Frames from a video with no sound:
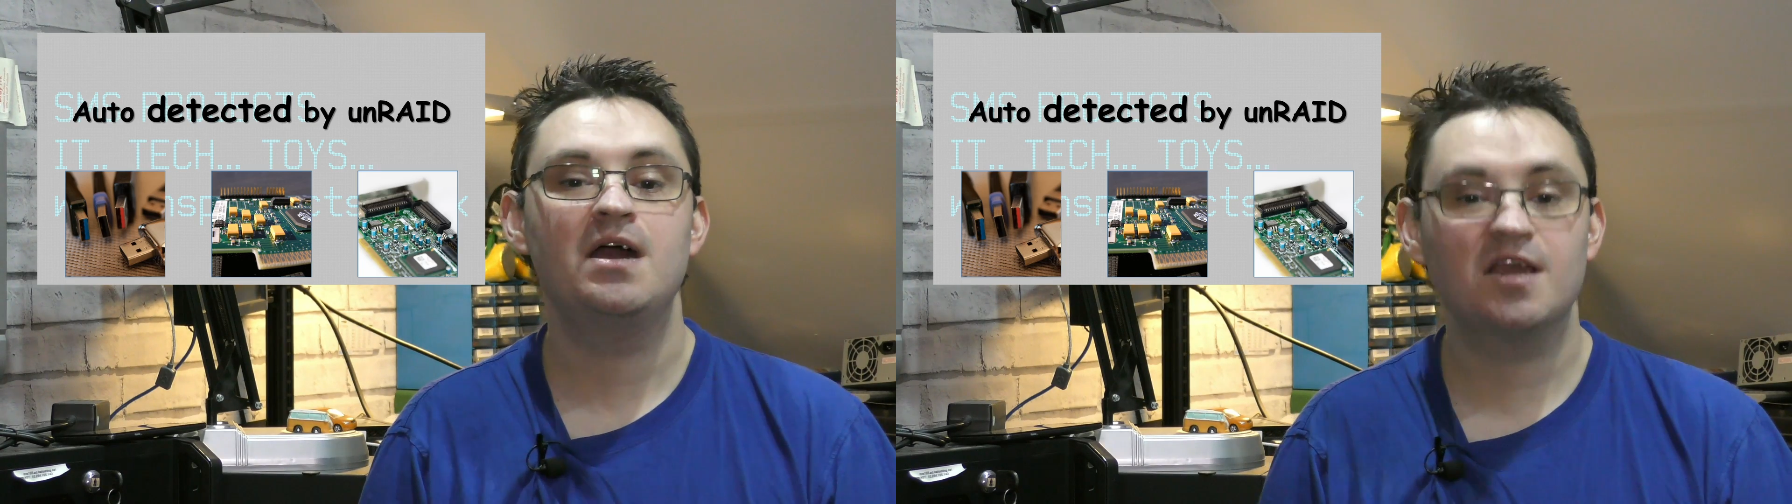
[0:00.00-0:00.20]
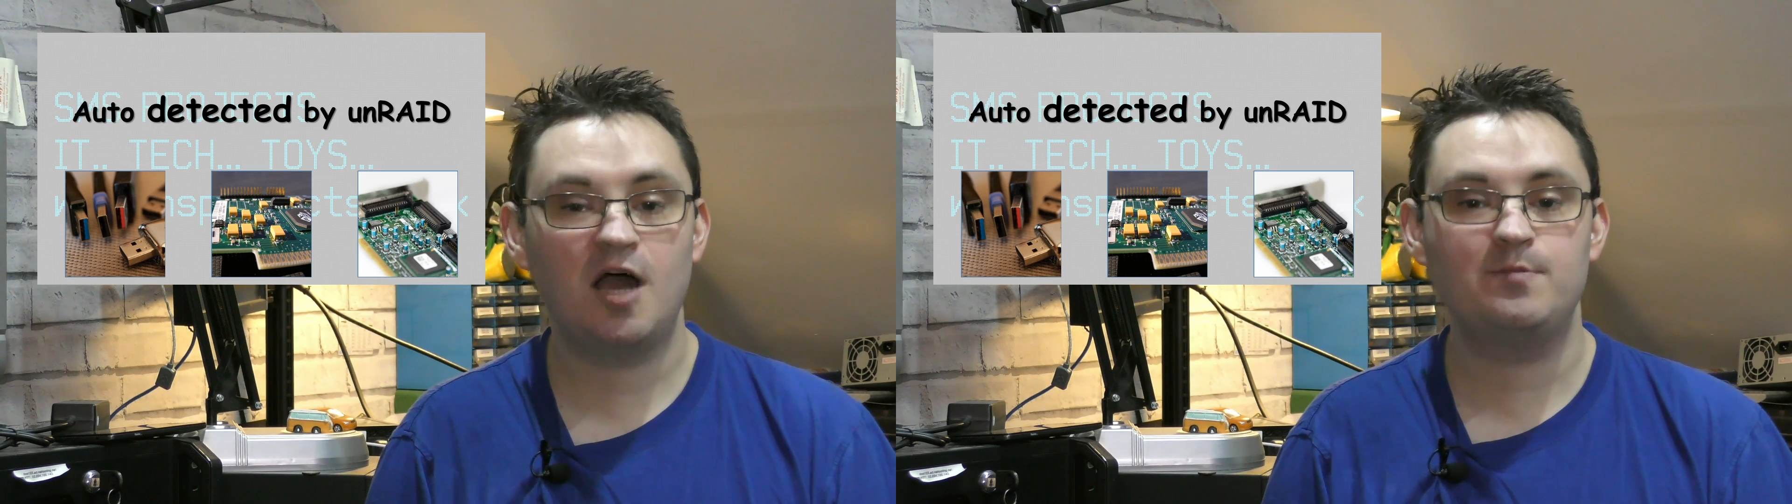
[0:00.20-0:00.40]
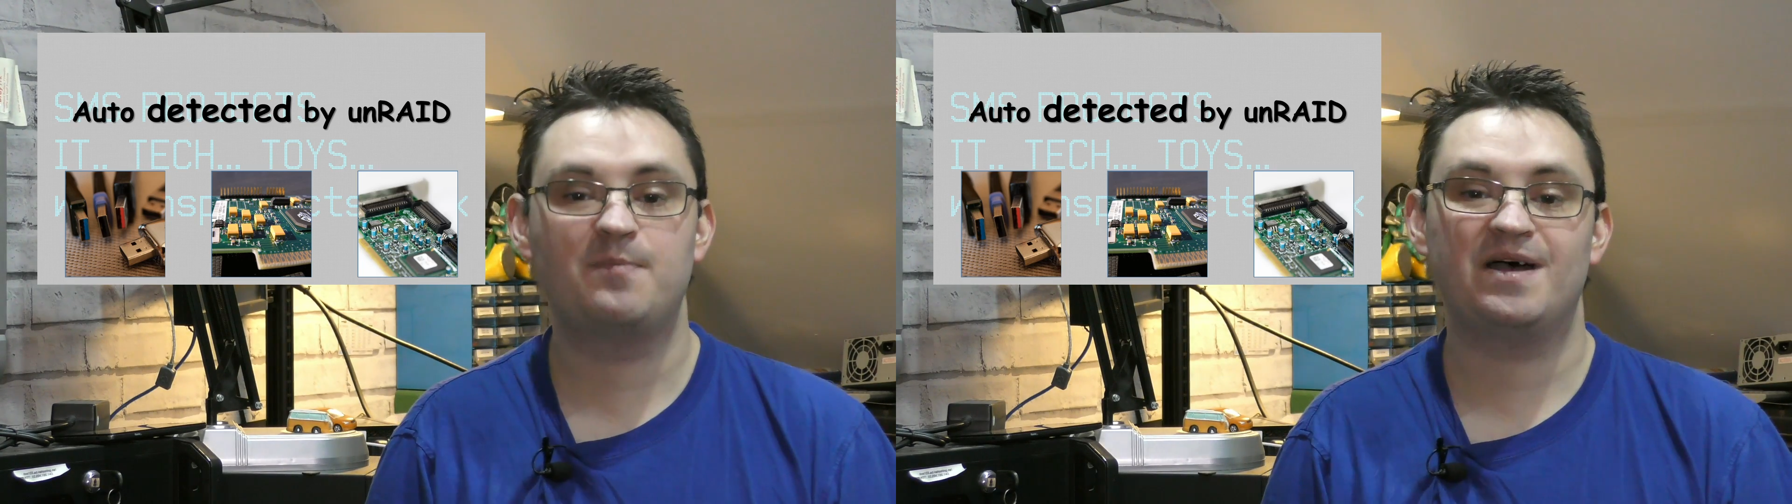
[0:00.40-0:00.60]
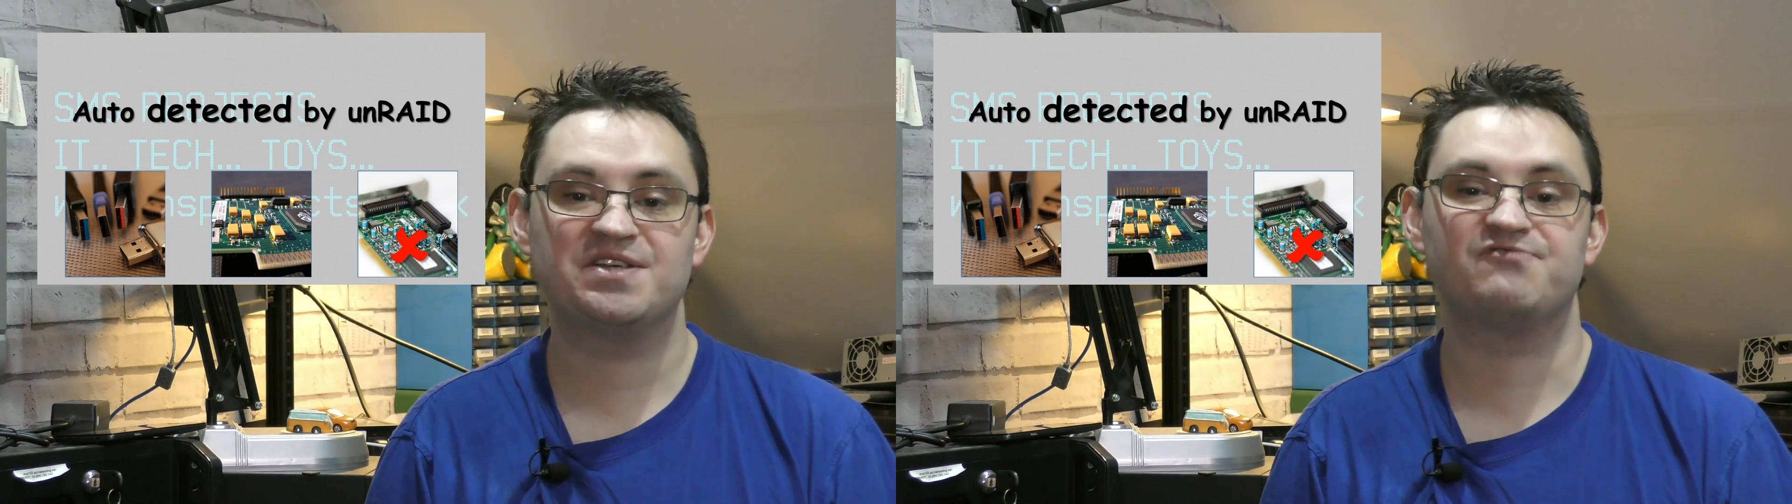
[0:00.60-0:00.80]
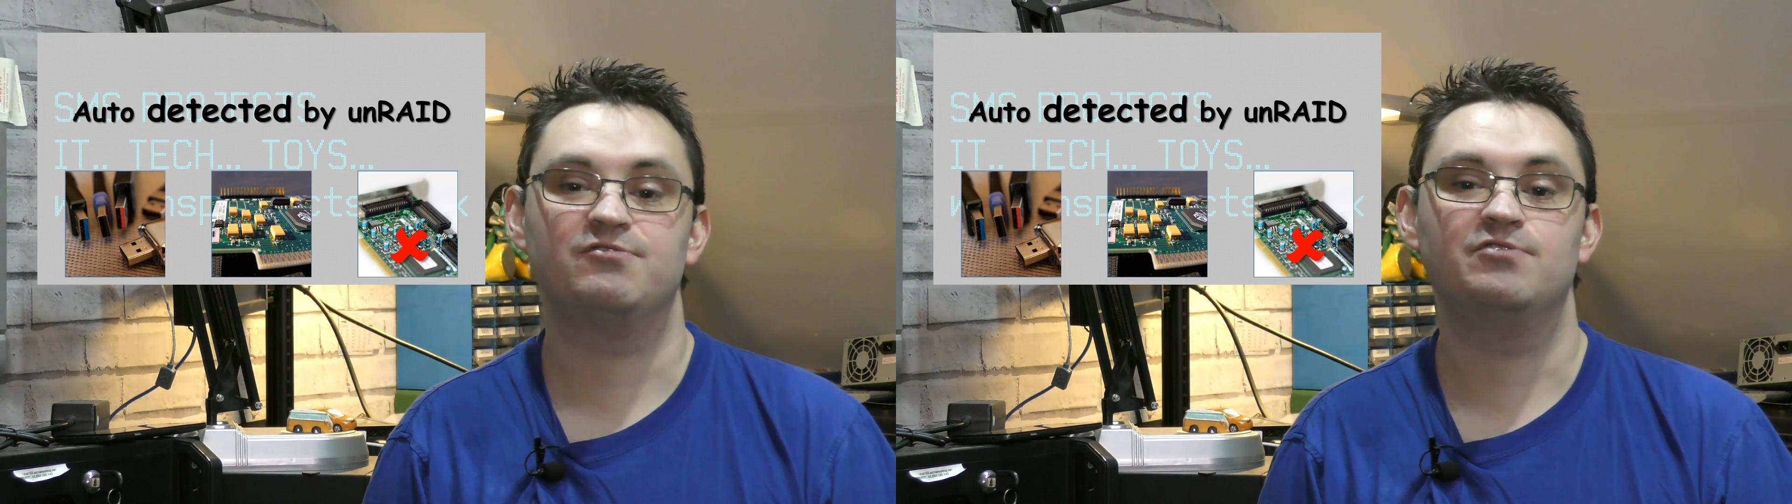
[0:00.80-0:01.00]
can't be
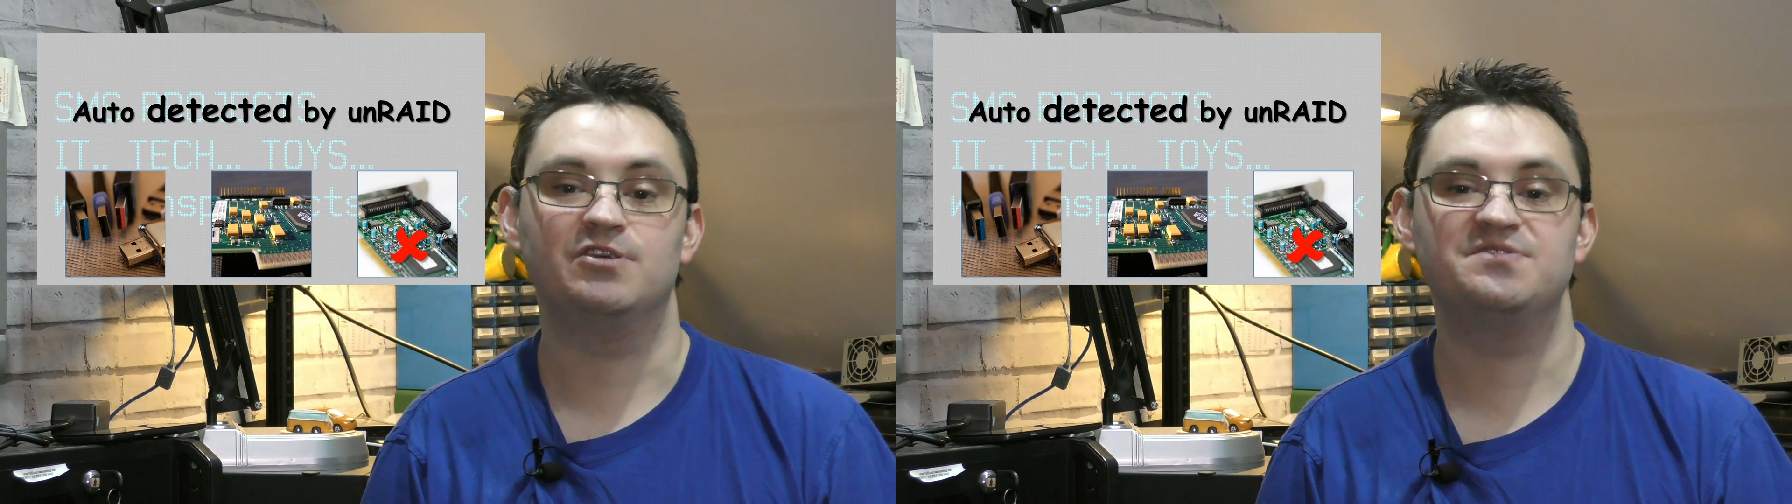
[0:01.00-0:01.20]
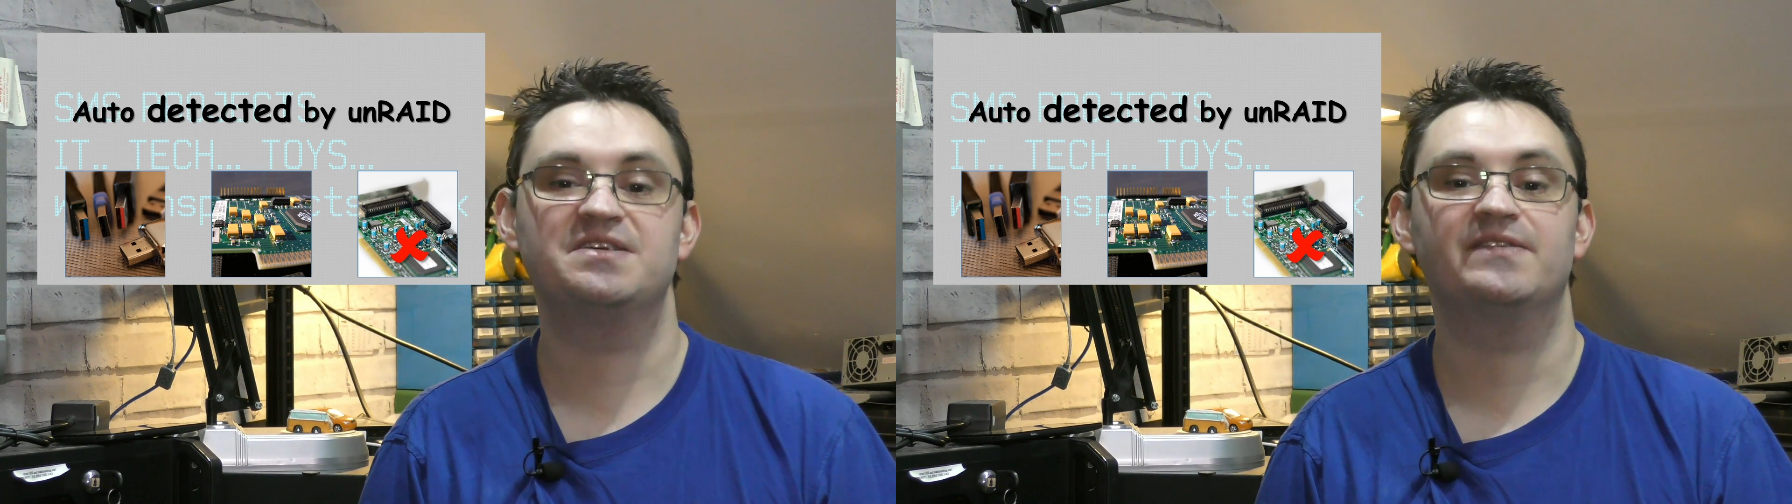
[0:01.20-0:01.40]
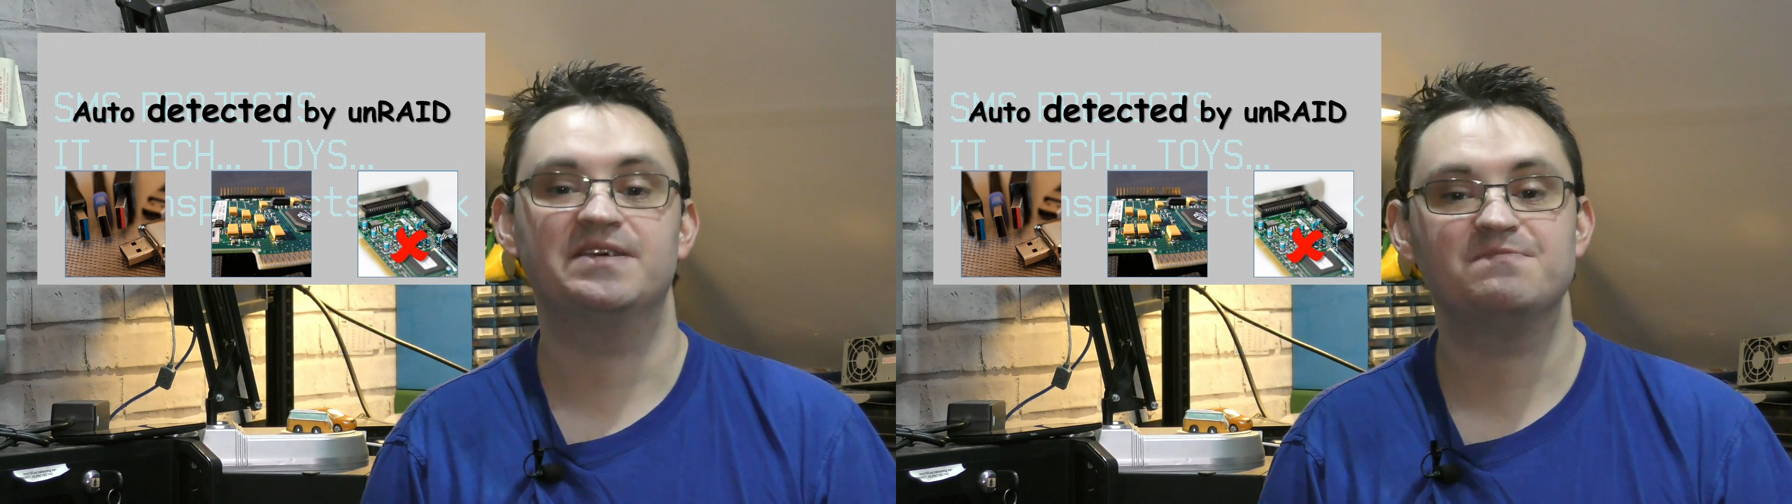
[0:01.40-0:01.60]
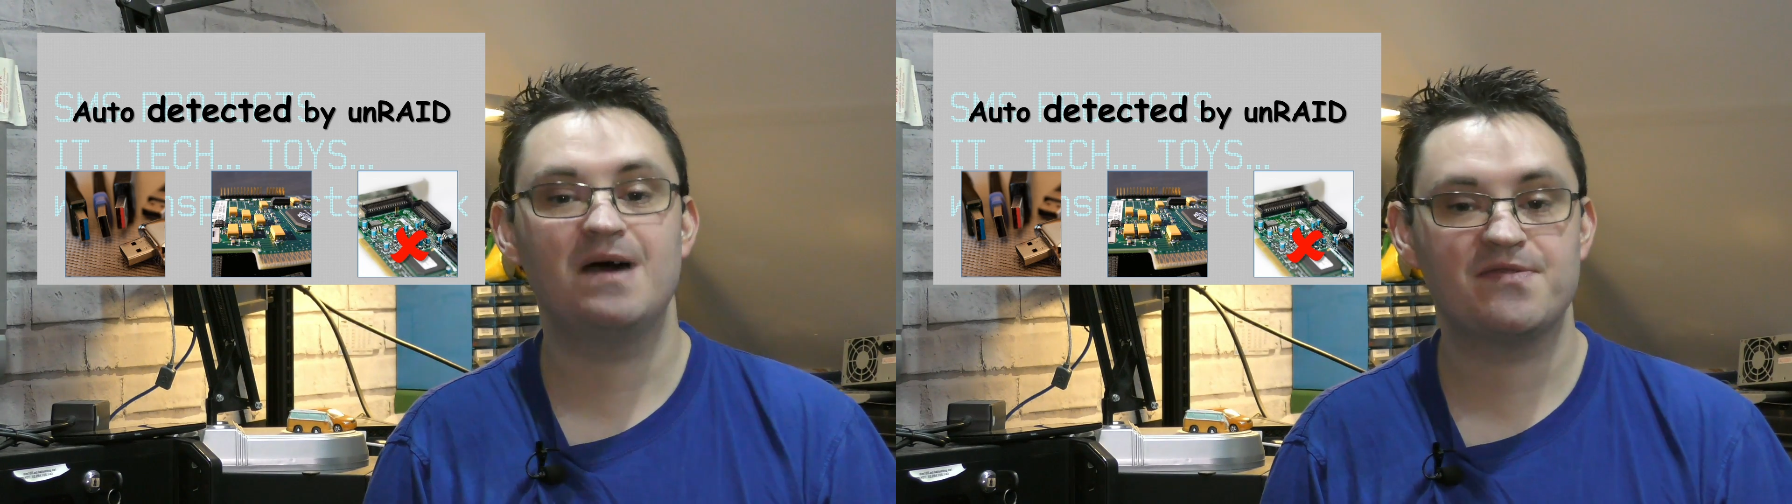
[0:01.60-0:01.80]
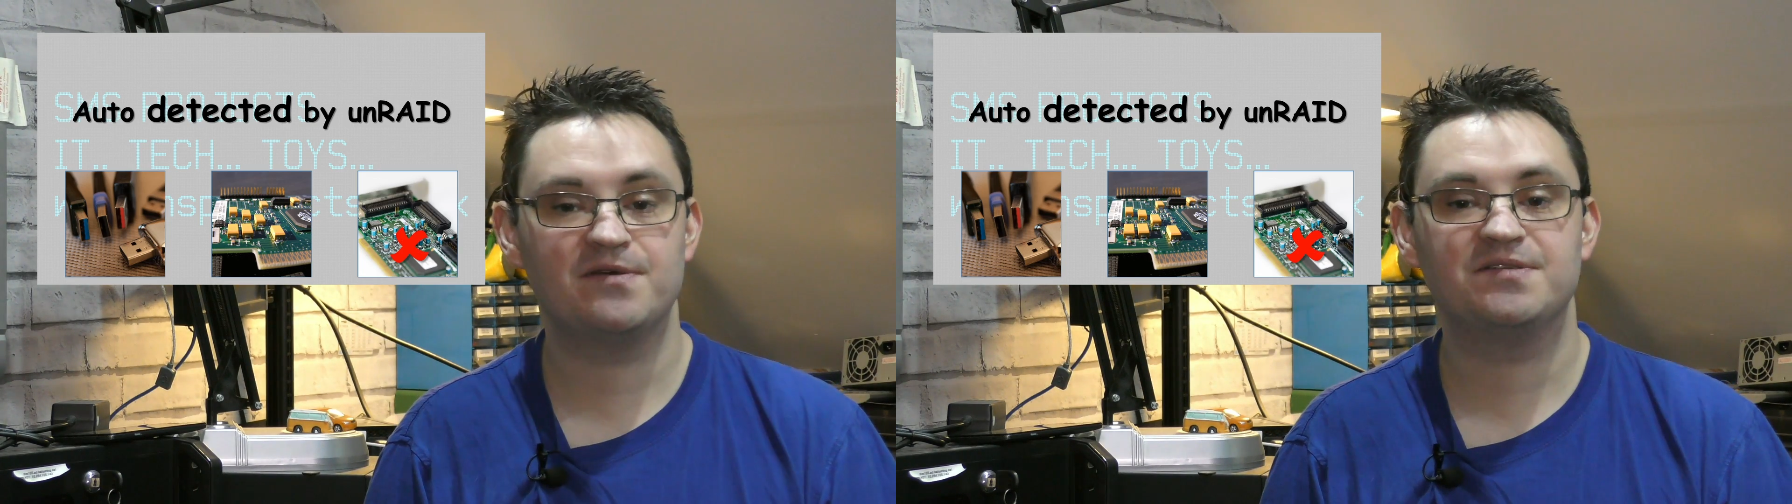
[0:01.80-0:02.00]
passed through using this
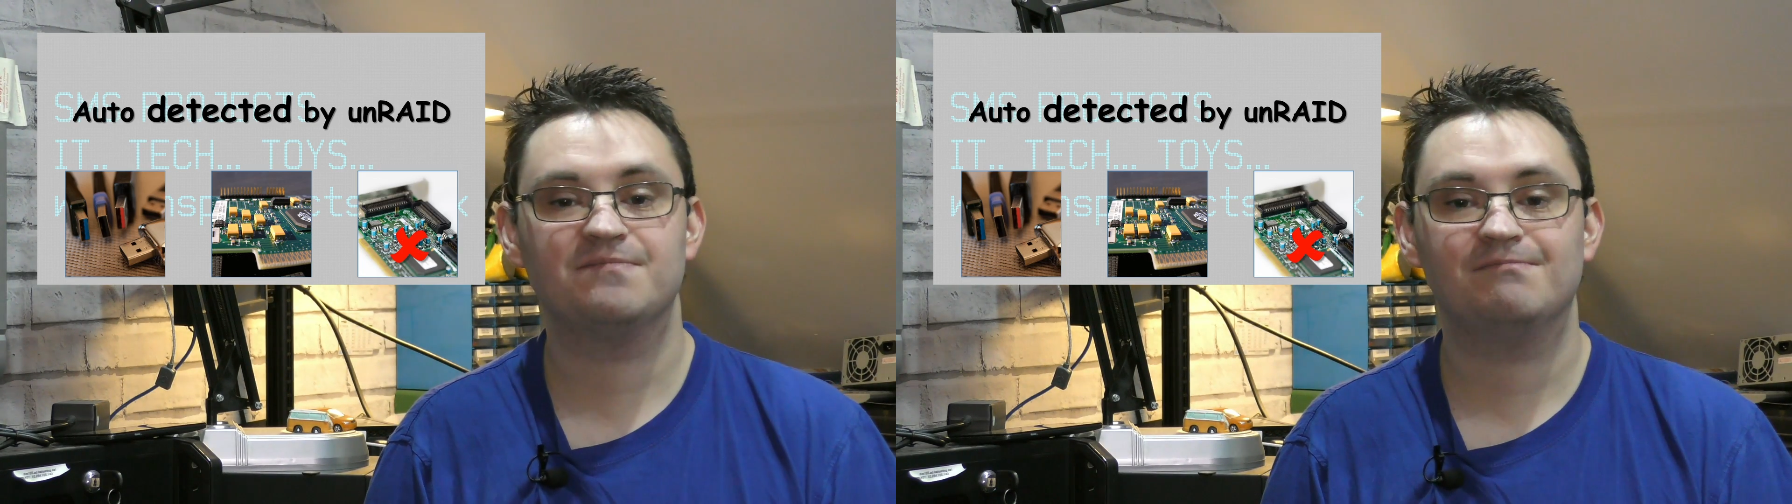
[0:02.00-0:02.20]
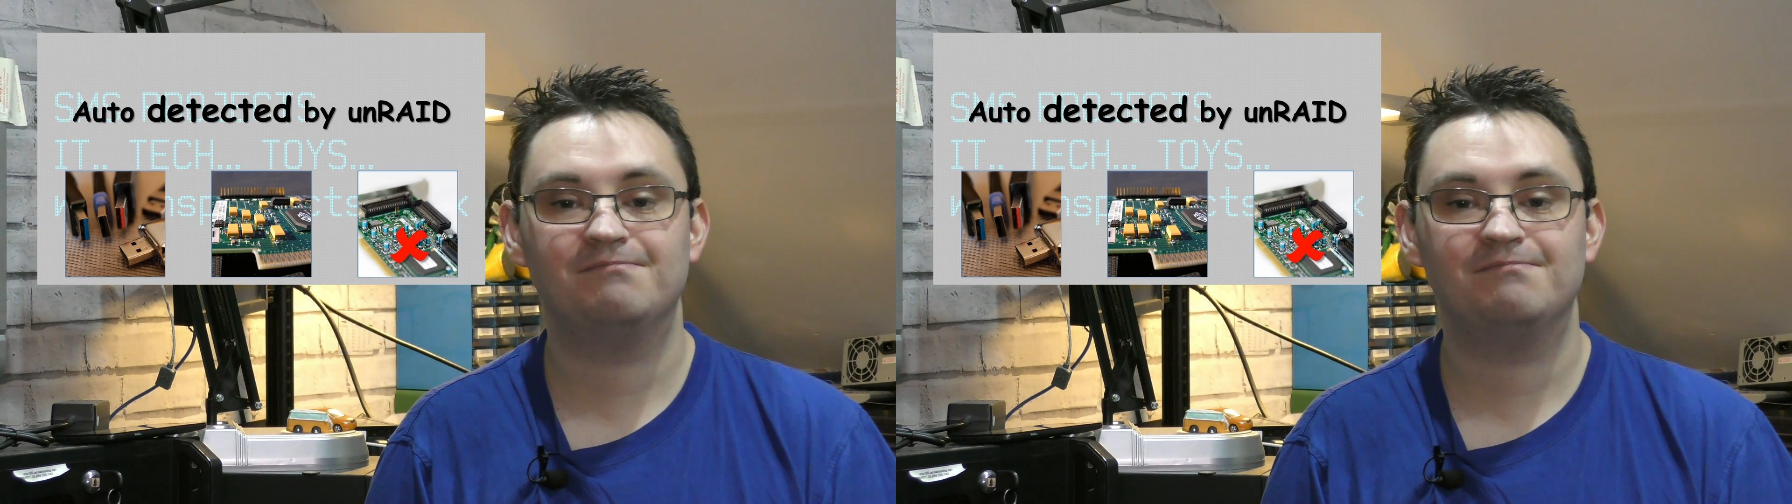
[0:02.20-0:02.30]
method.